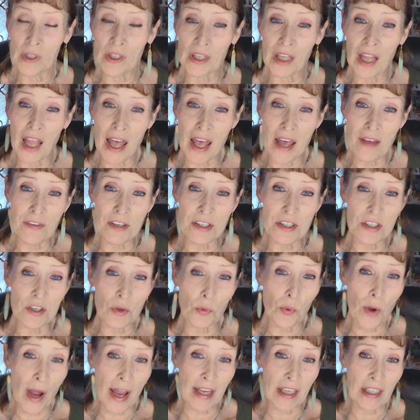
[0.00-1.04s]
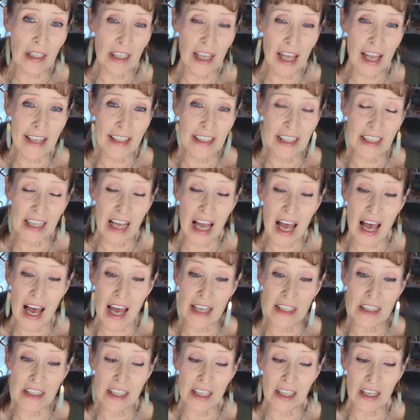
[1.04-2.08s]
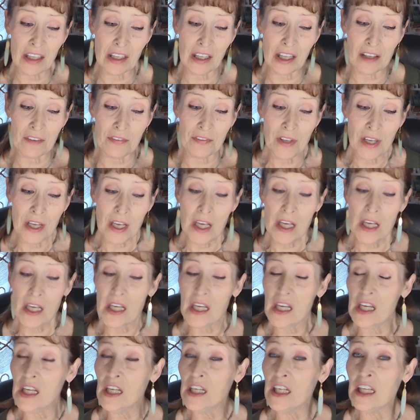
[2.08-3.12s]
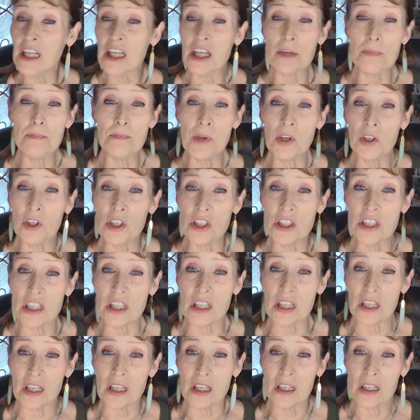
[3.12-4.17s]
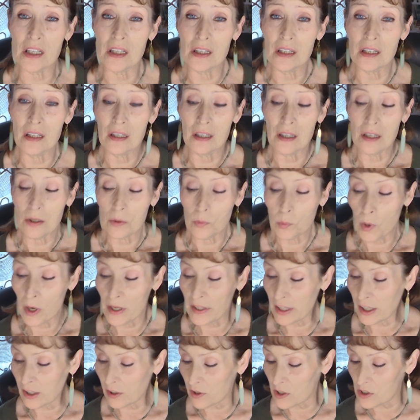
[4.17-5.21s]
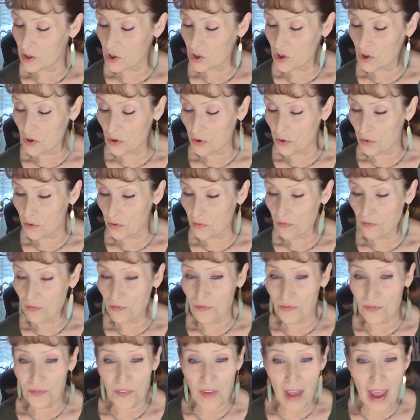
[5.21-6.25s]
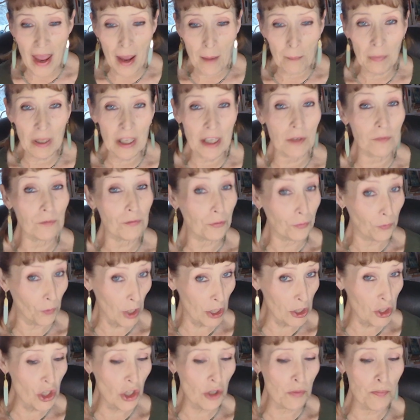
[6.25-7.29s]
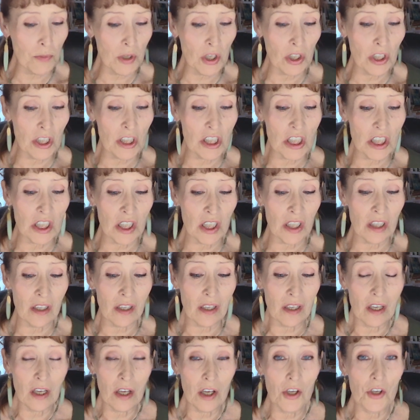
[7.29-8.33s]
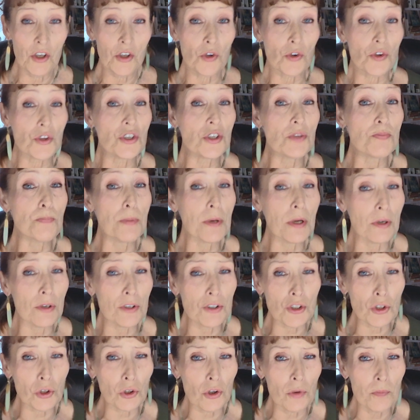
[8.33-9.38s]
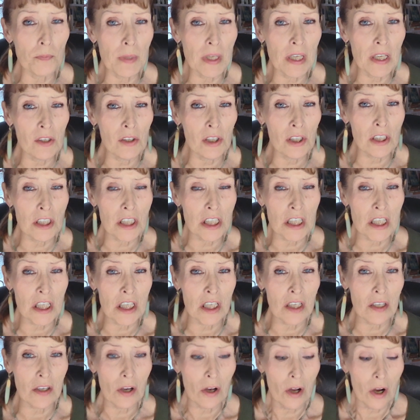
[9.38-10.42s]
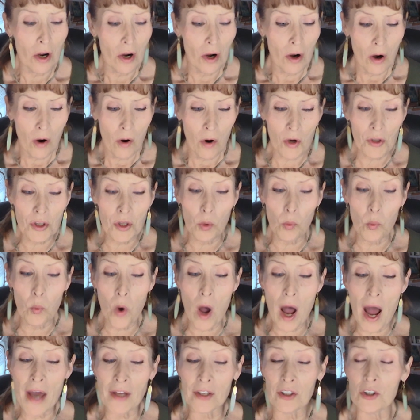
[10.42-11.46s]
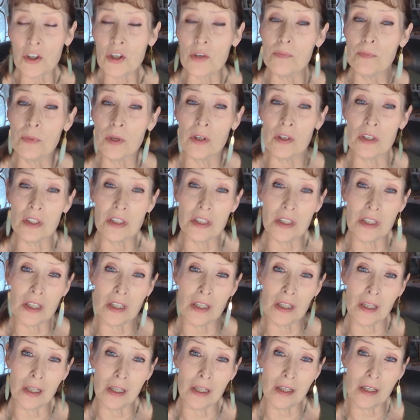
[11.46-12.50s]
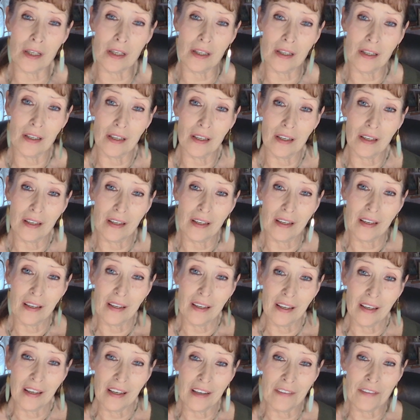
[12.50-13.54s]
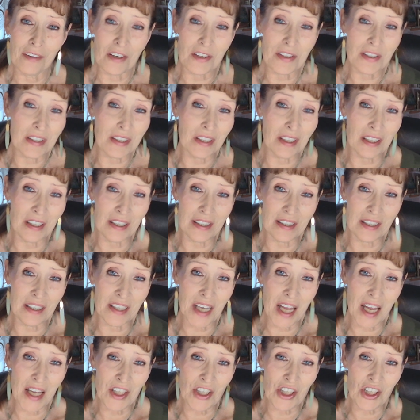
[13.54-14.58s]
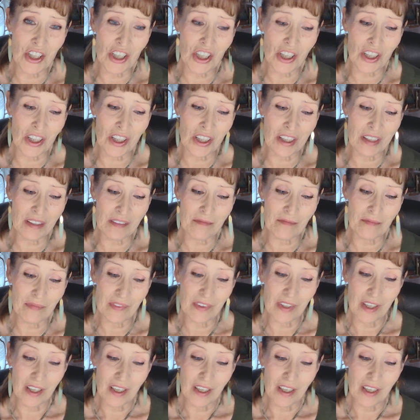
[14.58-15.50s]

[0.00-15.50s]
When love is the regulating ideal of any community, whether it's your family and friend community, your spiritual community, or the wider community of our cities and nation,